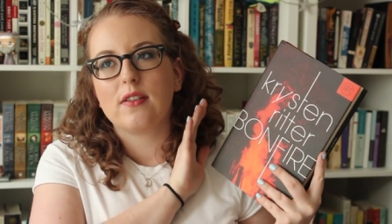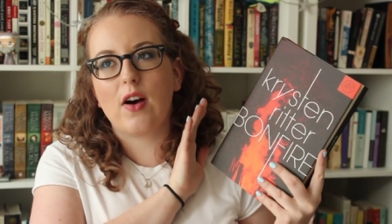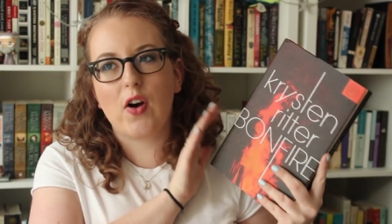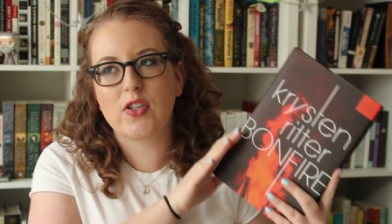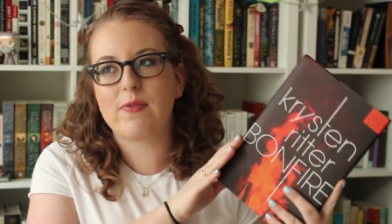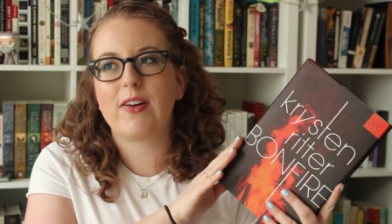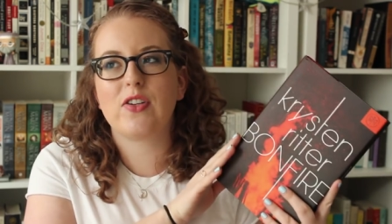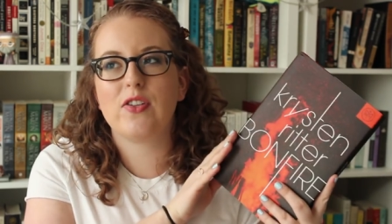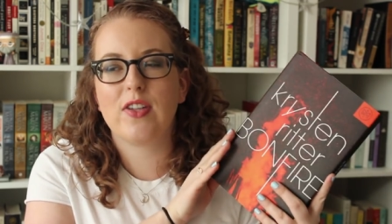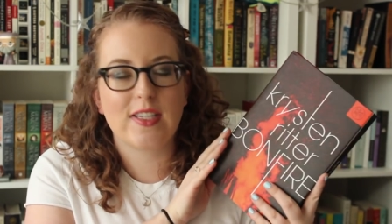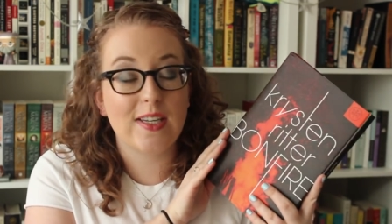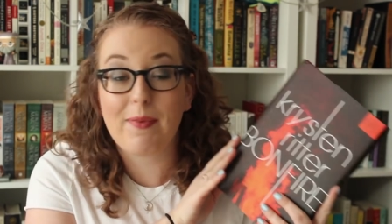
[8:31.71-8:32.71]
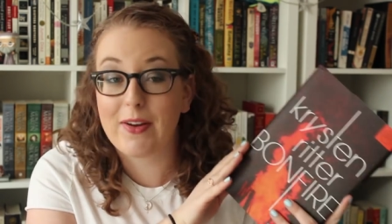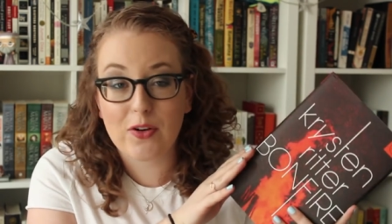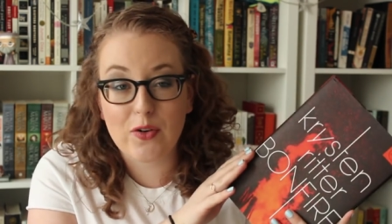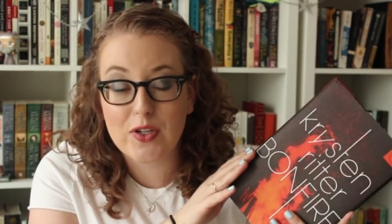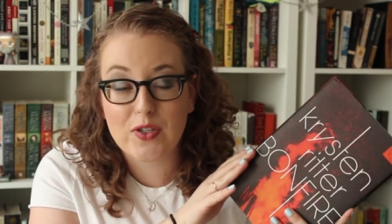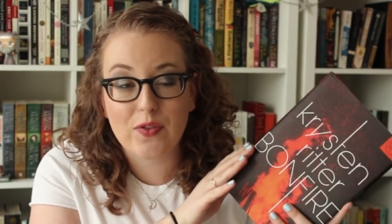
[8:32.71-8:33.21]
also mentioned this in my
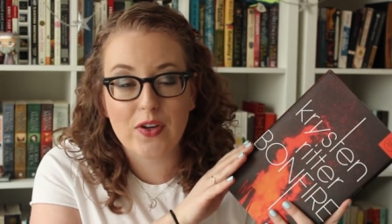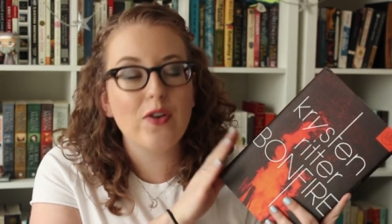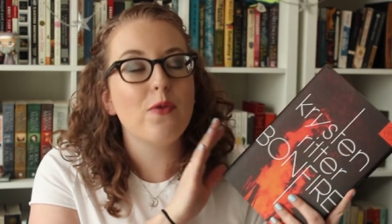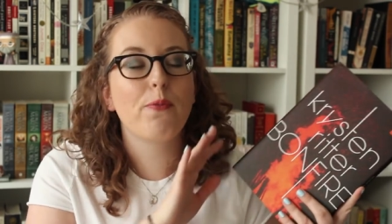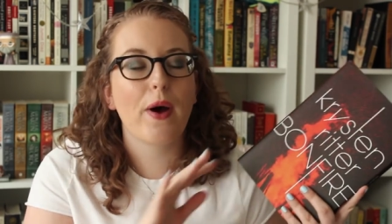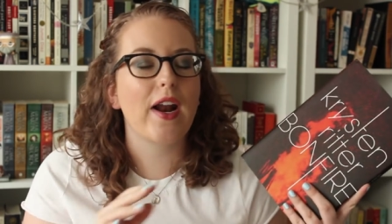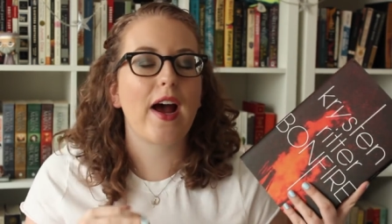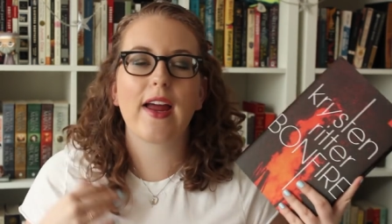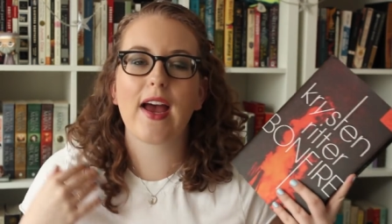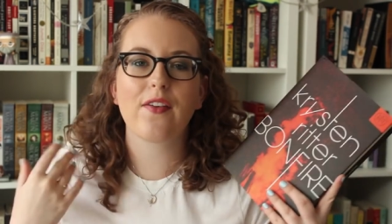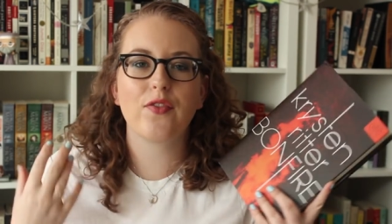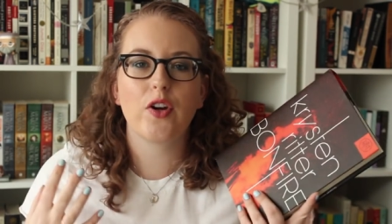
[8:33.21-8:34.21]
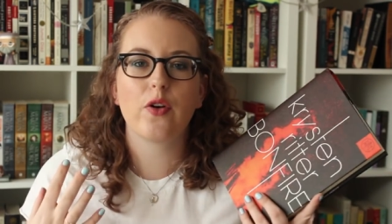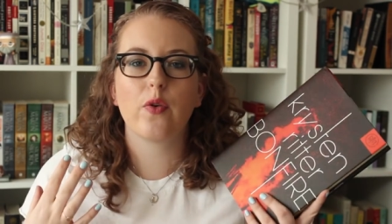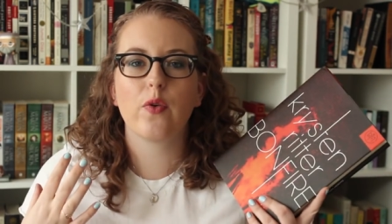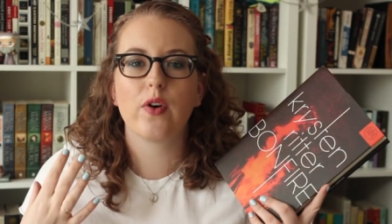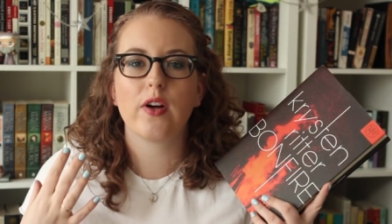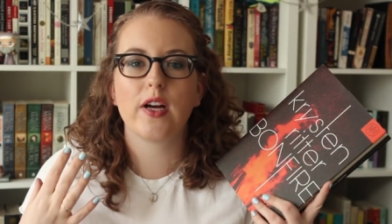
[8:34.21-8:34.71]
Goodreads review, but I have
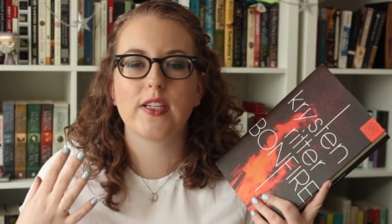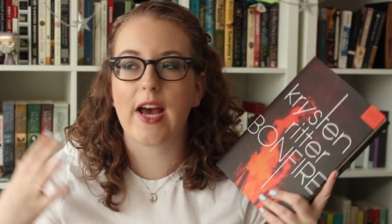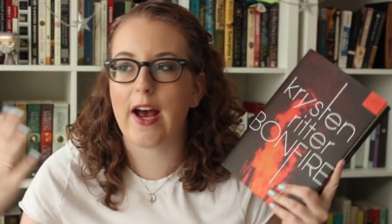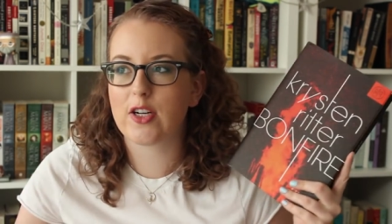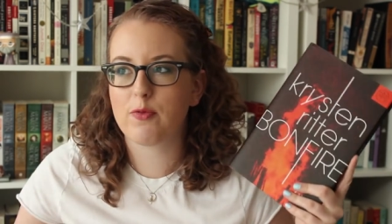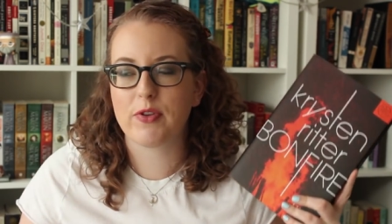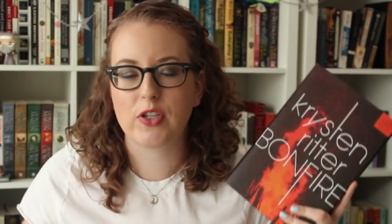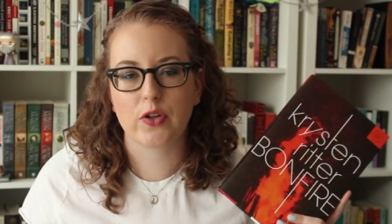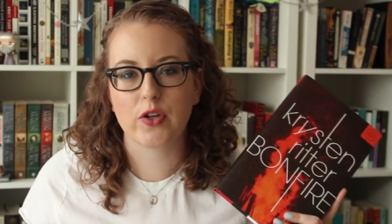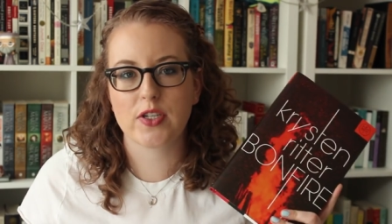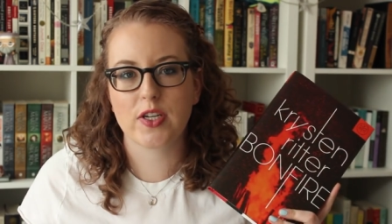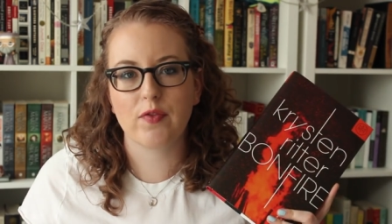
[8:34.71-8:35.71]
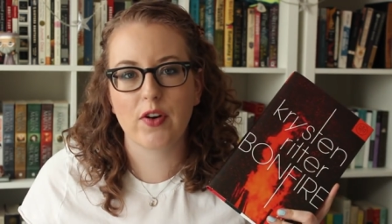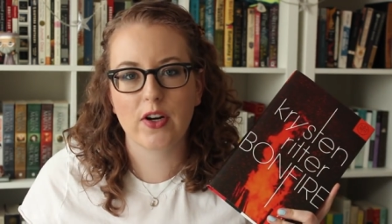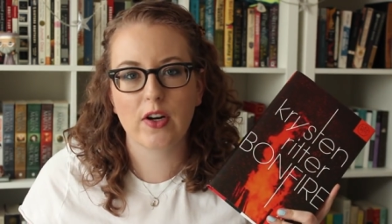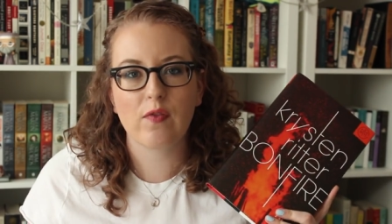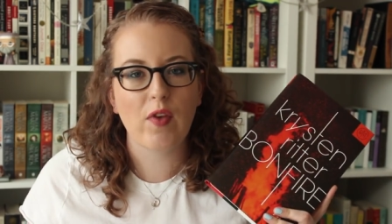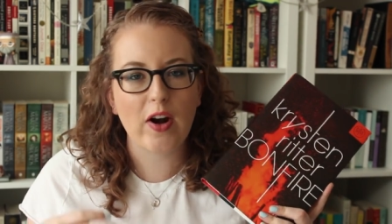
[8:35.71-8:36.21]
no attachment to Kristen Ritter.